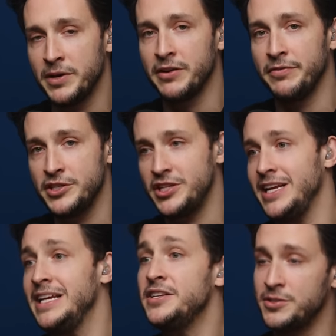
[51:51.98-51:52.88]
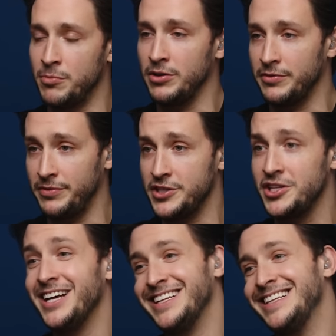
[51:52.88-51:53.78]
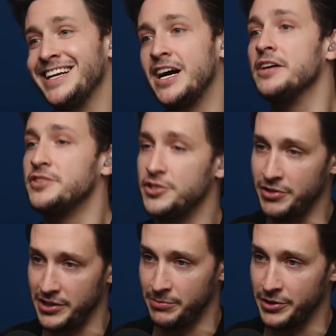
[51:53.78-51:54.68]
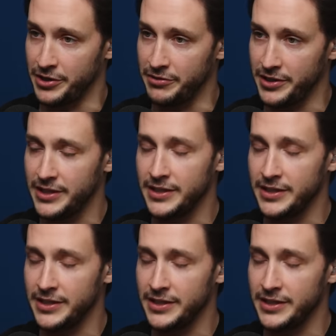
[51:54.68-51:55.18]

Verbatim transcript: bigger fish that eat smaller fish that then concentrate the mercury. For